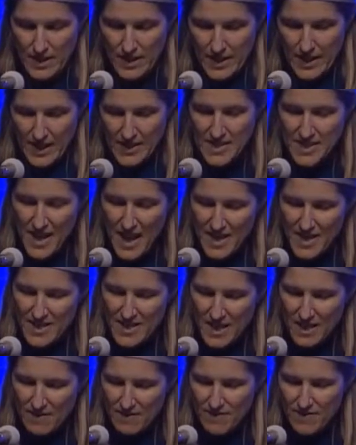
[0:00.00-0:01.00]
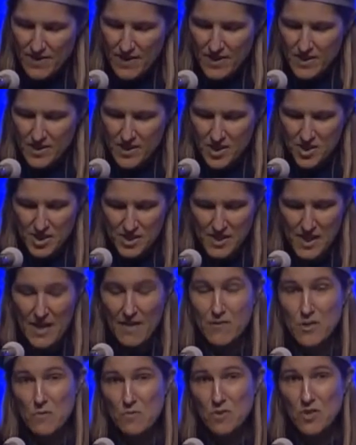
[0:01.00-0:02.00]
It's not enough to just have
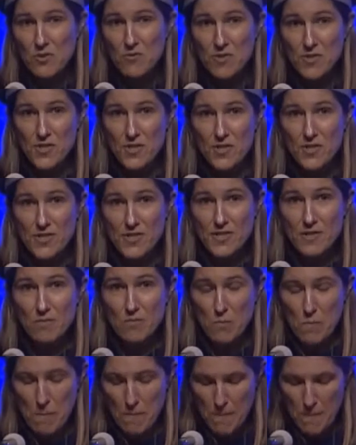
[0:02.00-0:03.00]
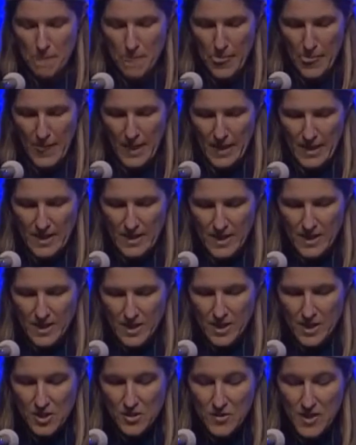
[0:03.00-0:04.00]
some good results.
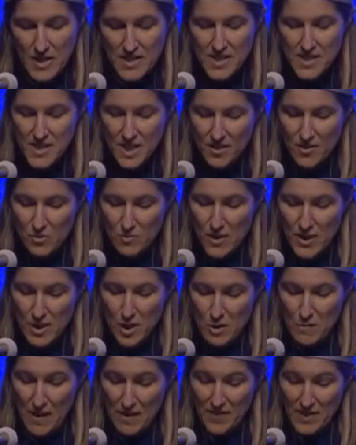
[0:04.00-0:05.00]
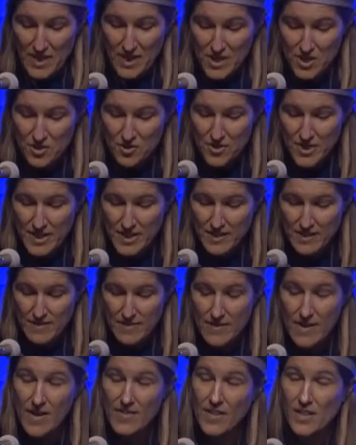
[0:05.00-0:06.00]
You need to tell the reader about the history
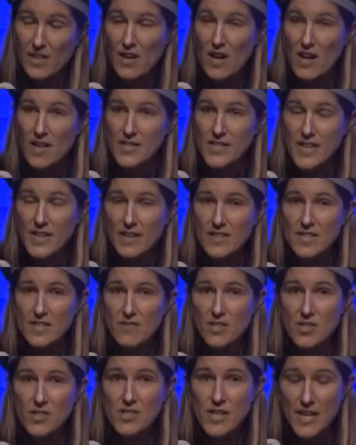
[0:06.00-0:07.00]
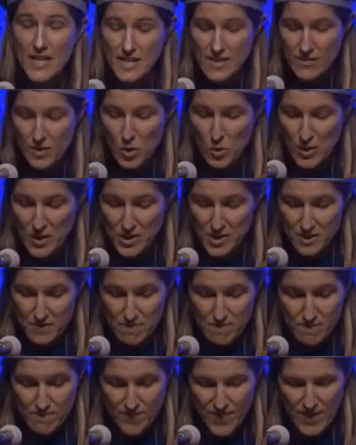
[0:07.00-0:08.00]
and the context of your scientific
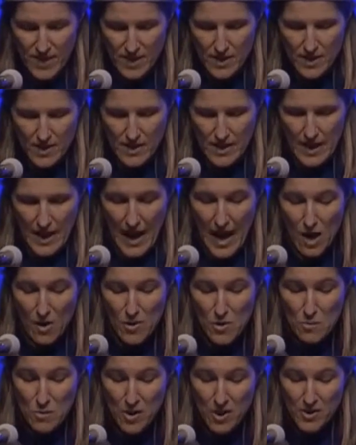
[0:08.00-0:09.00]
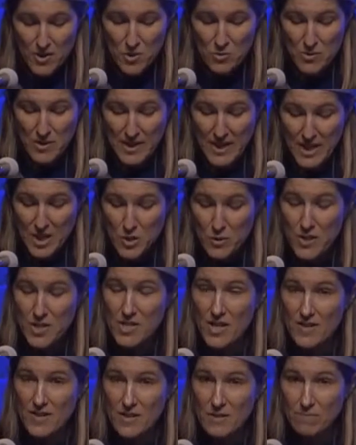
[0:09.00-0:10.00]
question, how the parts relate to each
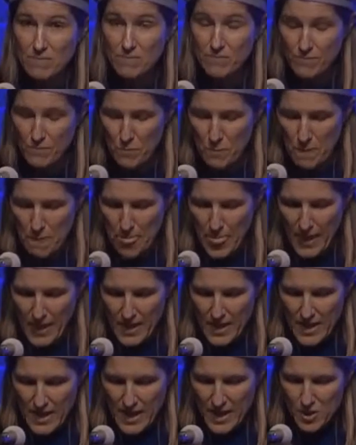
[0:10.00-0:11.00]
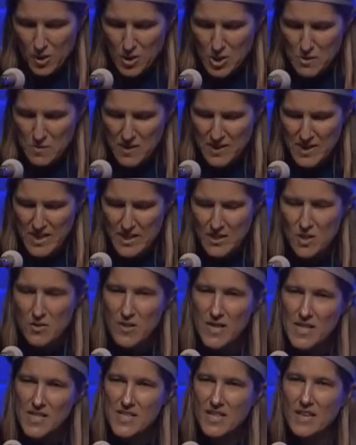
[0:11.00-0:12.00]
other, and ultimately, you
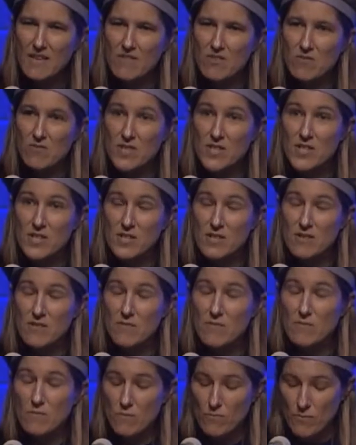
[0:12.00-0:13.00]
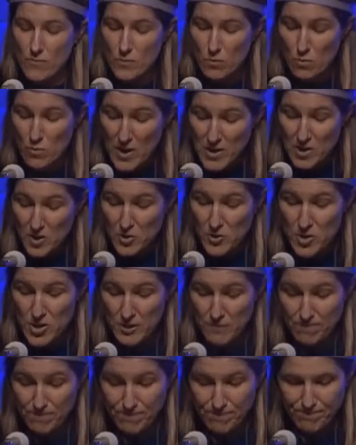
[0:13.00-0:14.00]
need to give the reader resolution.